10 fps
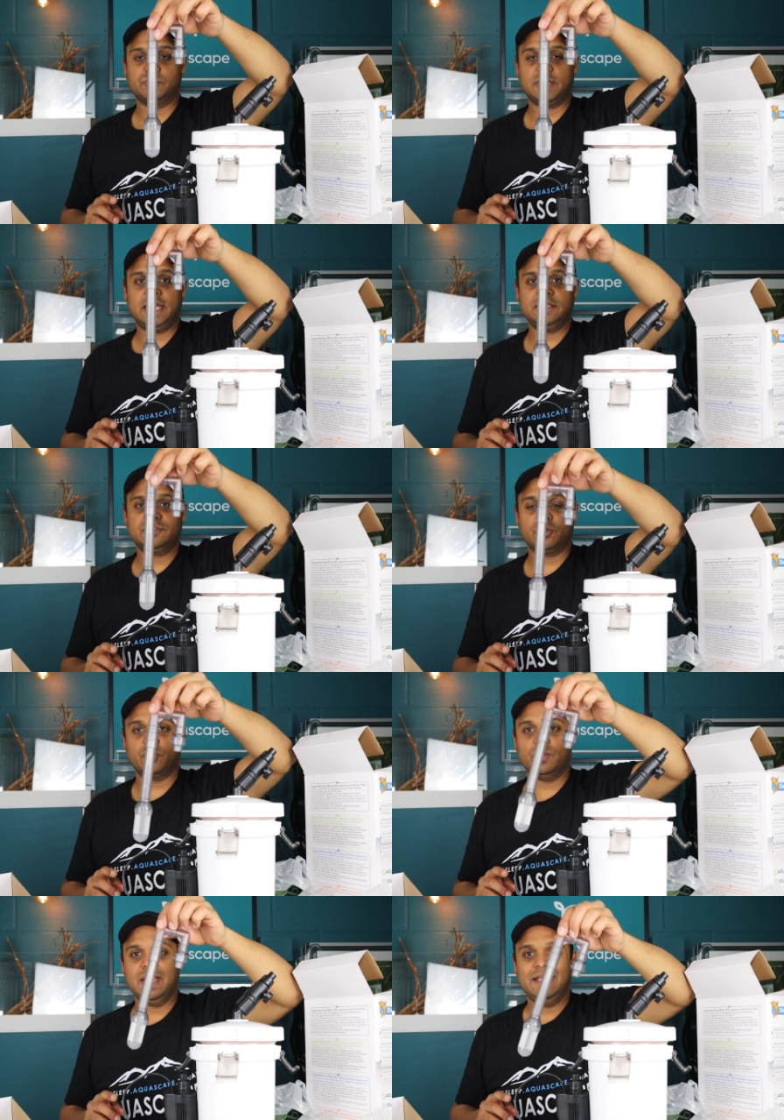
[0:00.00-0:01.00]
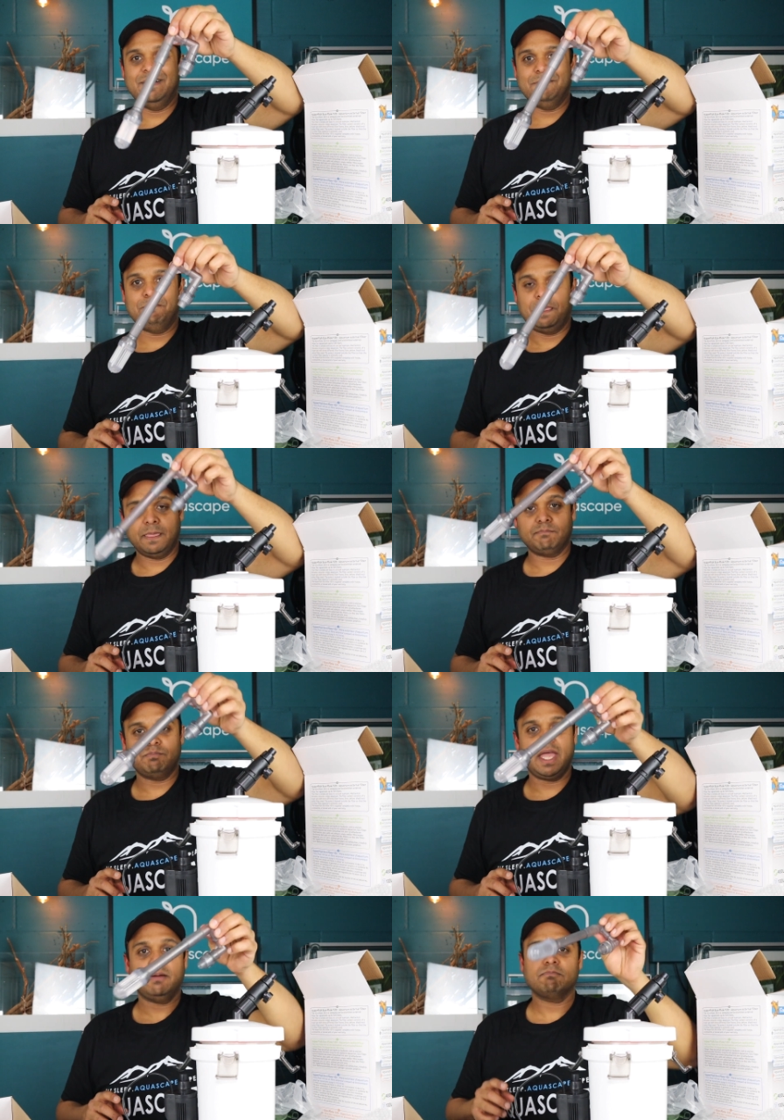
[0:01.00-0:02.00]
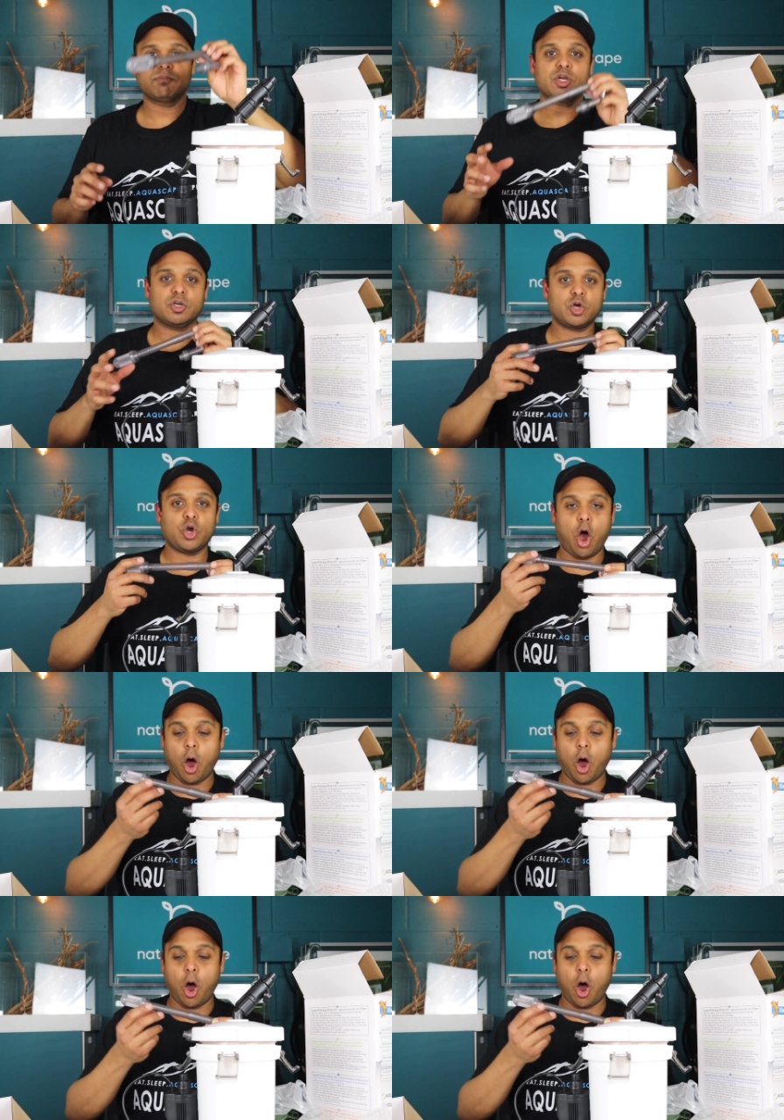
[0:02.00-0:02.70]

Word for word: Okay, so yeah, good